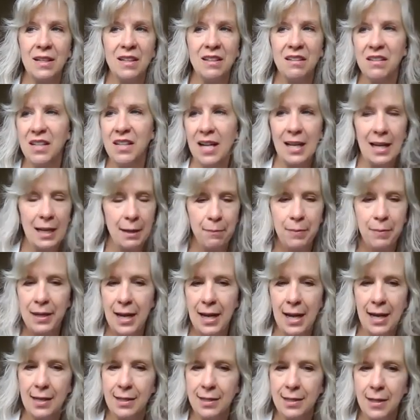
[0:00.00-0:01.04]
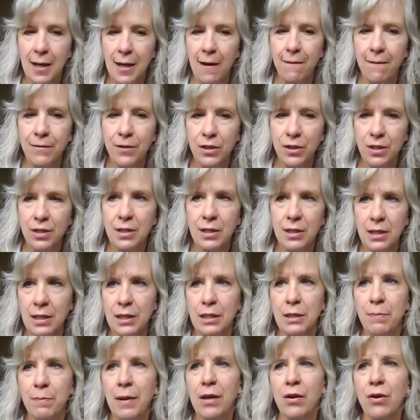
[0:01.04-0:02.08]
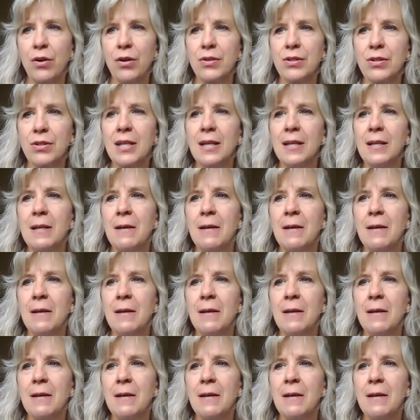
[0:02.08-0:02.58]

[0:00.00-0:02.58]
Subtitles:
Not like PA stuff, just the speakers.